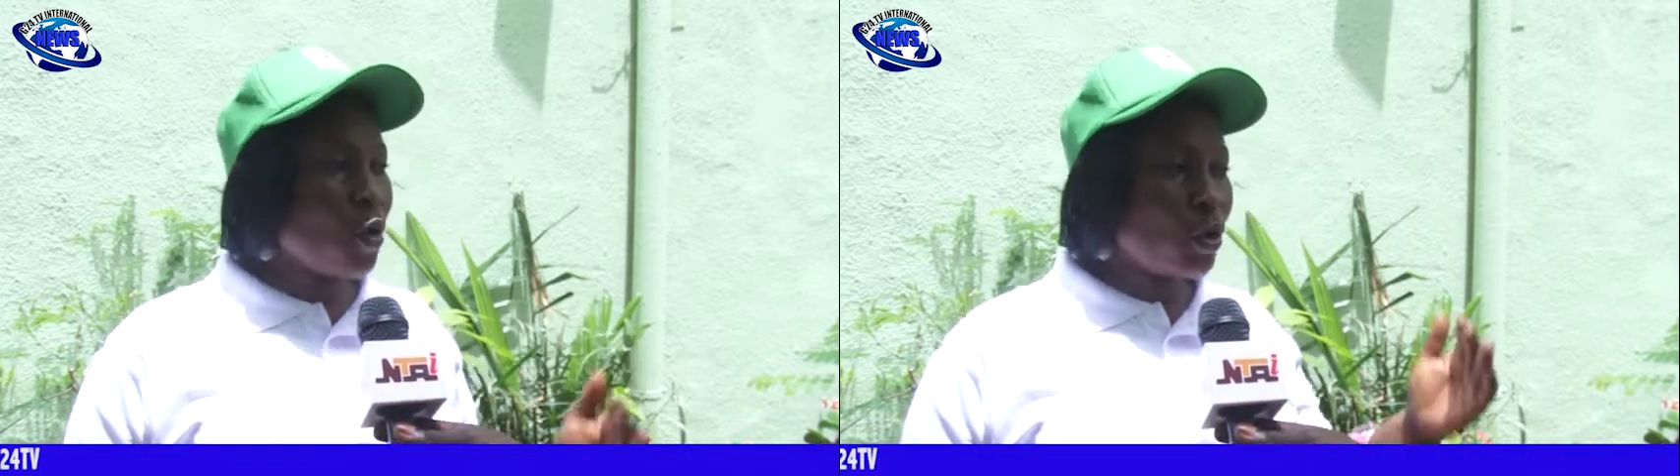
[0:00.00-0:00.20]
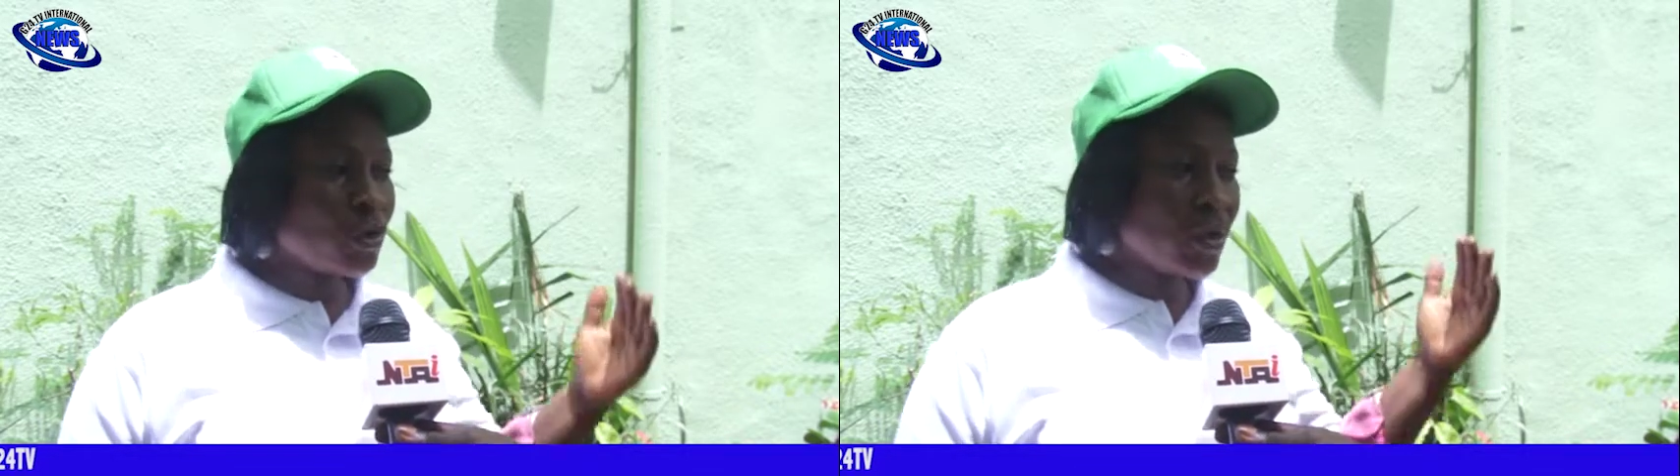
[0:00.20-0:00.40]

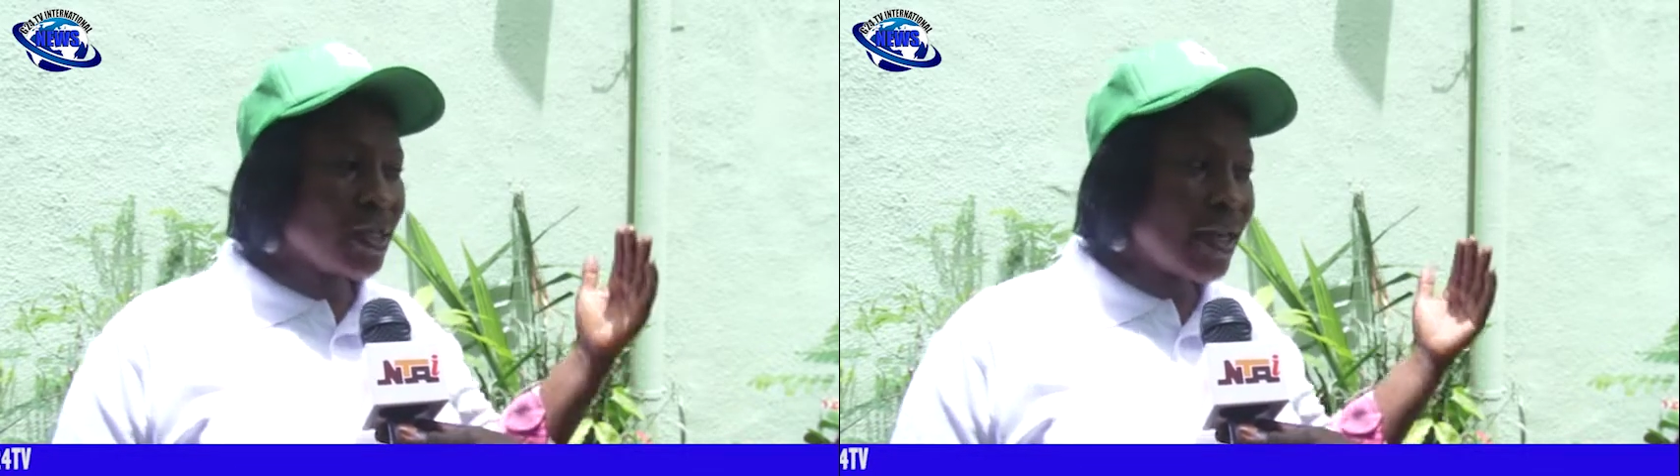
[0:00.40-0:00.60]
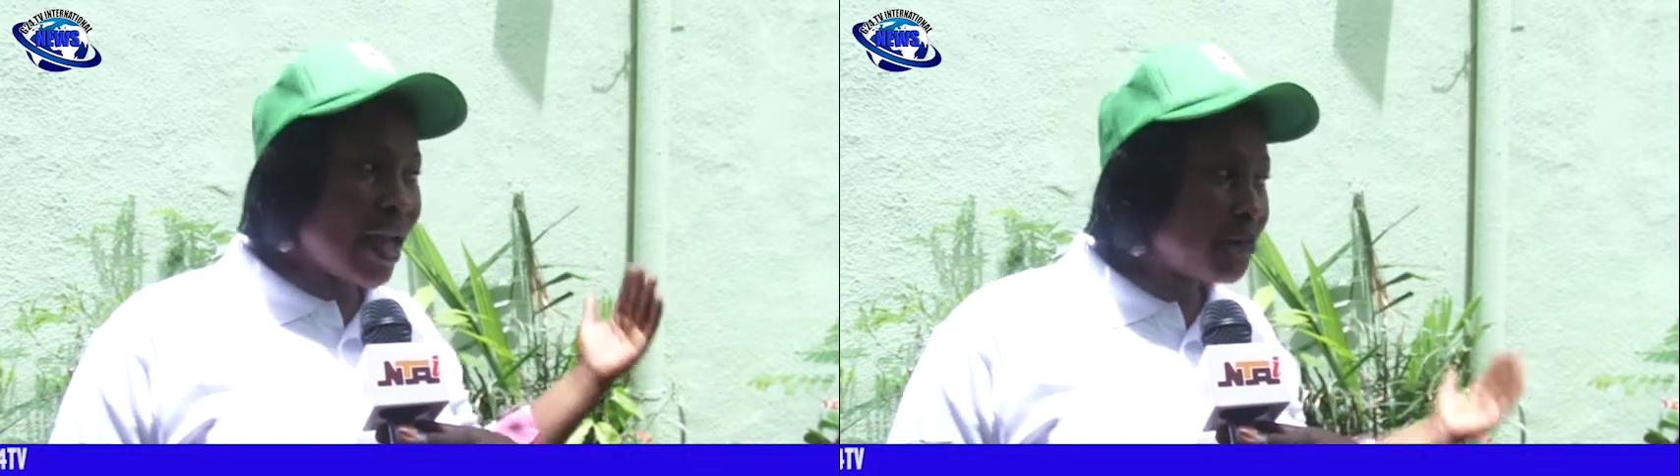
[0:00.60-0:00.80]
Also
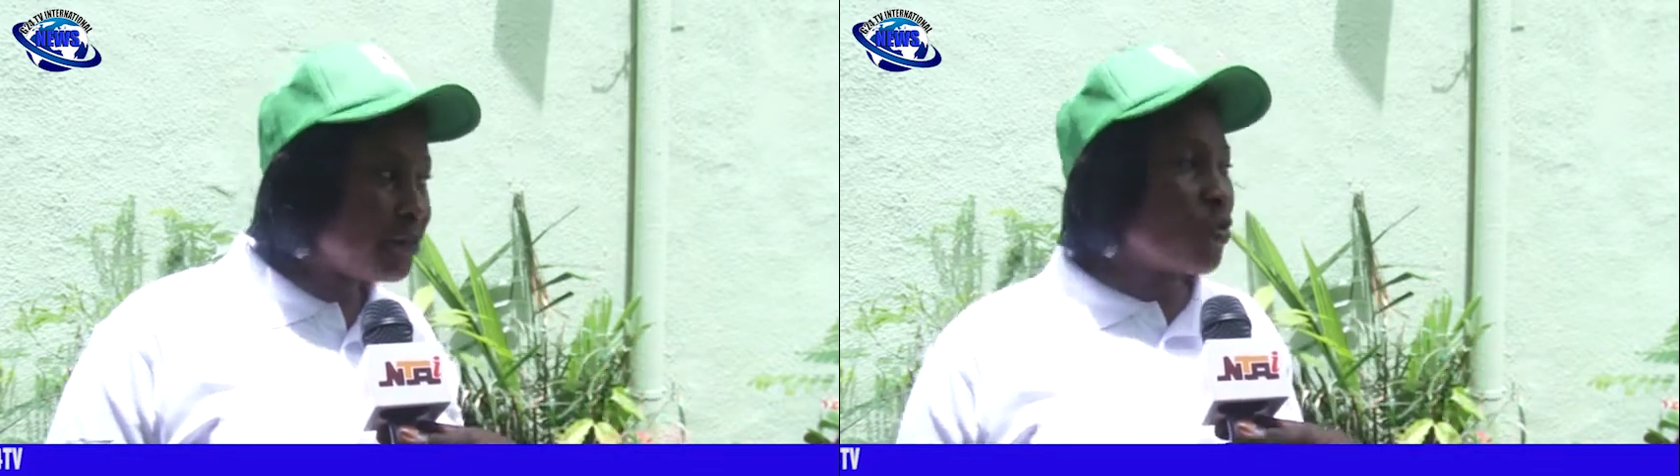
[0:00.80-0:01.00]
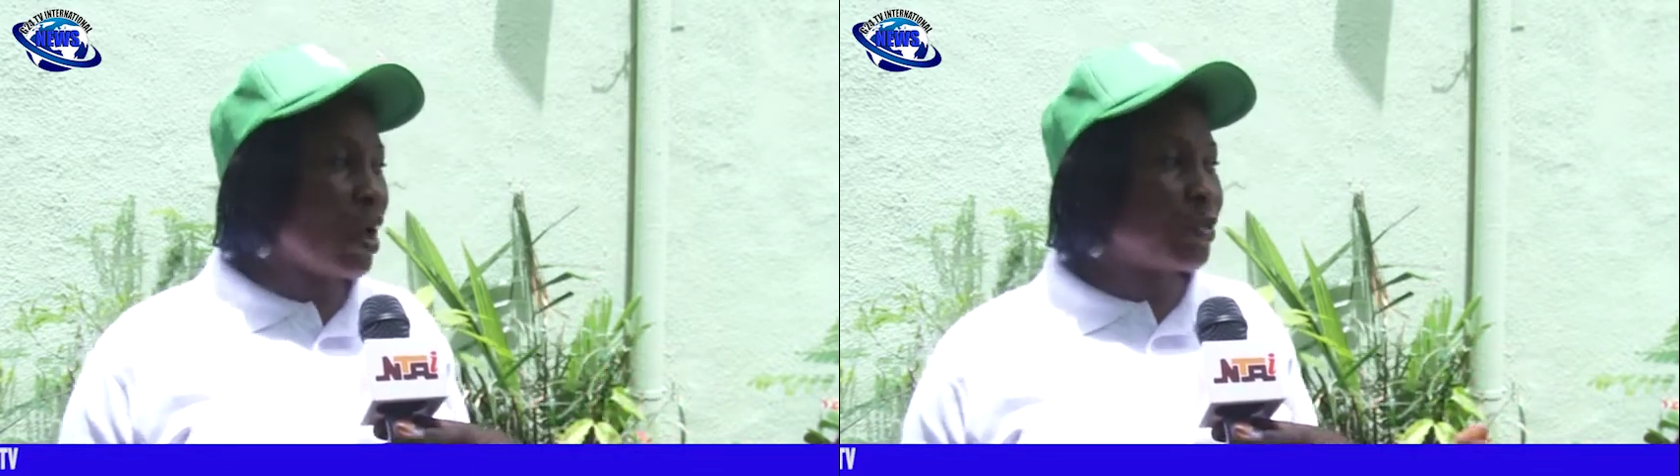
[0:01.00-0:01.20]
the
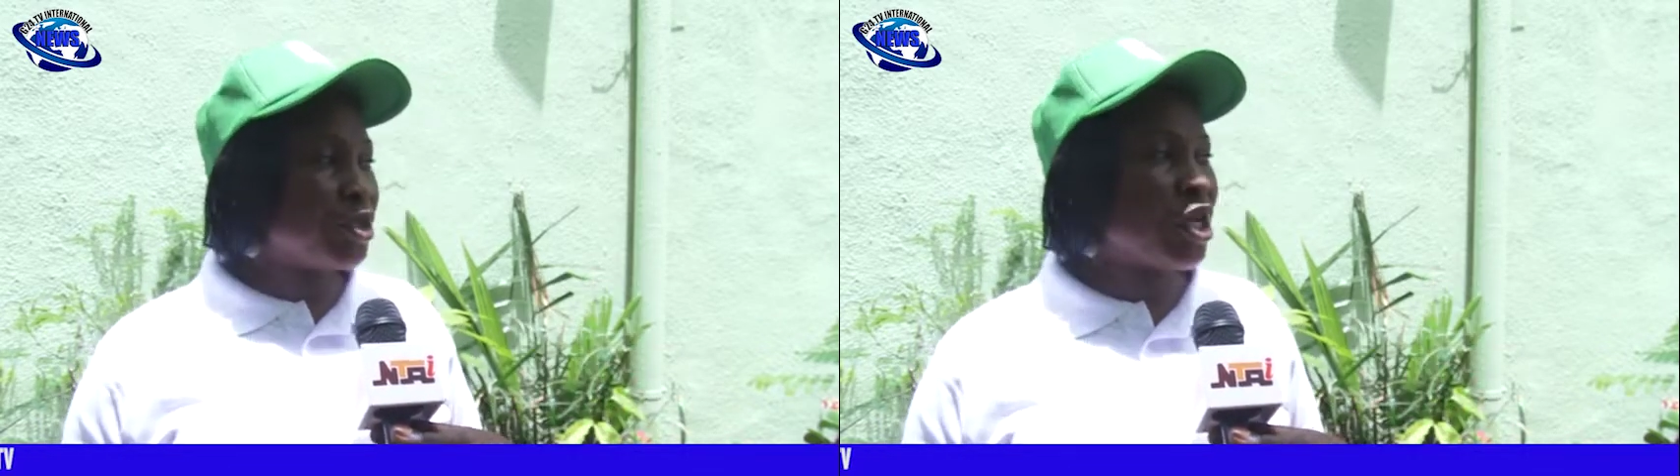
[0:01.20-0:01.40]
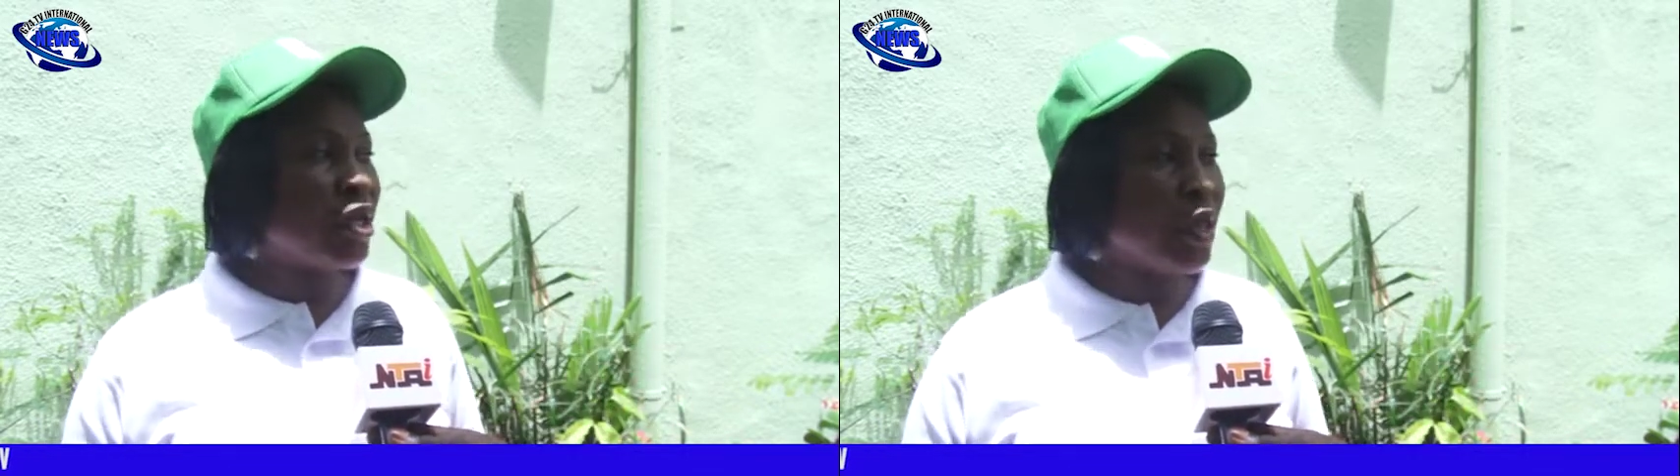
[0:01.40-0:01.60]
NAF, we
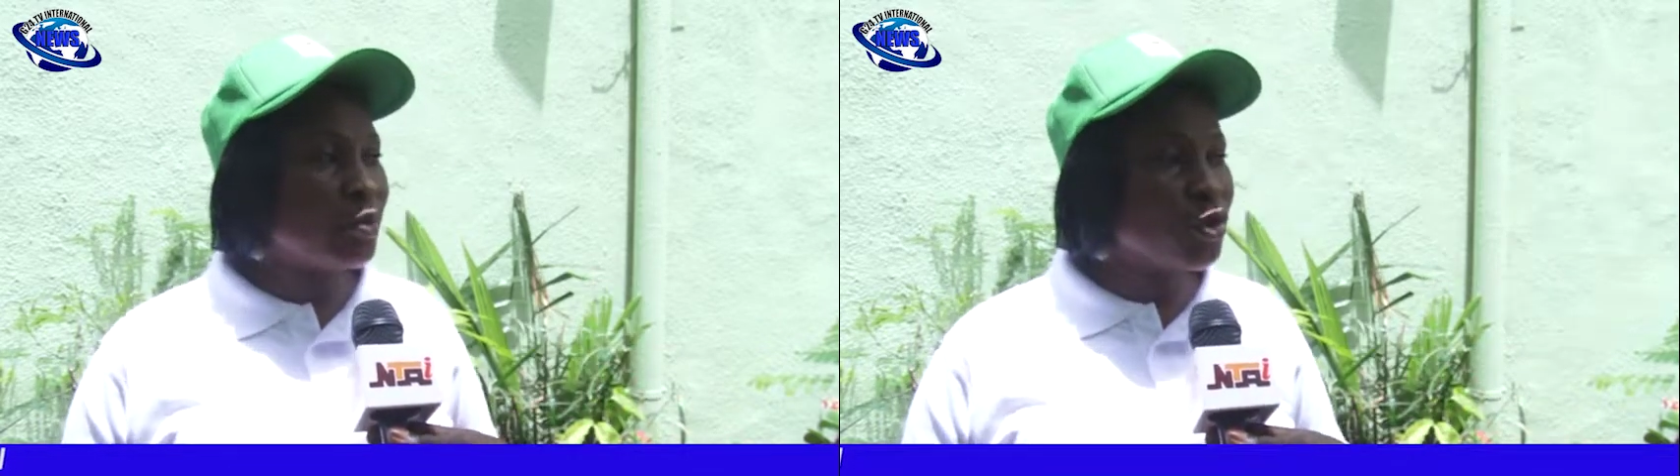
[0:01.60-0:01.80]
appreciate them